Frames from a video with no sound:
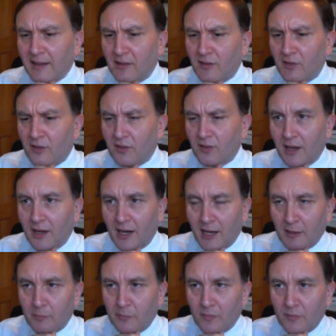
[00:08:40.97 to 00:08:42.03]
And
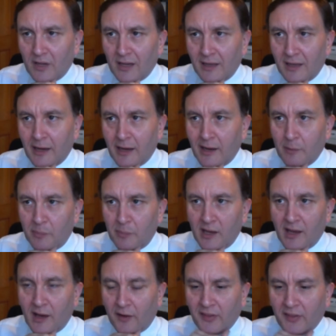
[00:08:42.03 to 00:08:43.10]

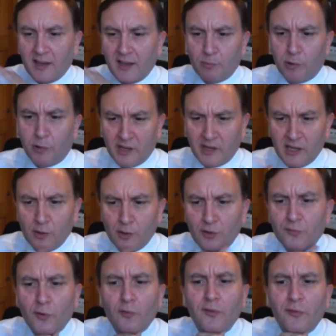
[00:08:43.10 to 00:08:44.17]
I think it's probably
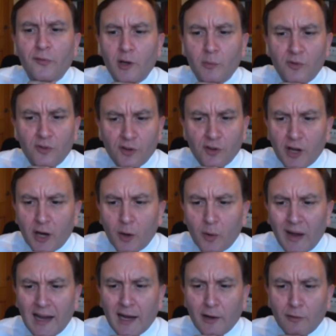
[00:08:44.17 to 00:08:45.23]
useful for firms to
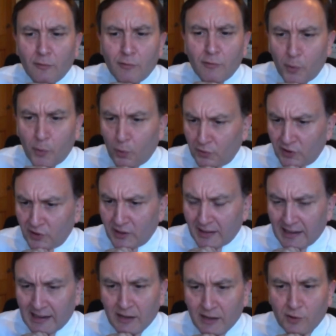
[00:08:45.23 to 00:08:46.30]
know how
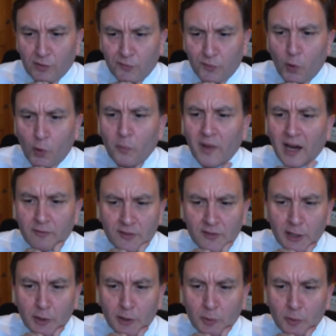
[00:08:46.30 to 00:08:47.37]
reporting accountants form that
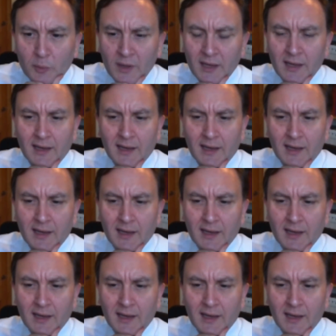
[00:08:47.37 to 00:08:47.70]
view.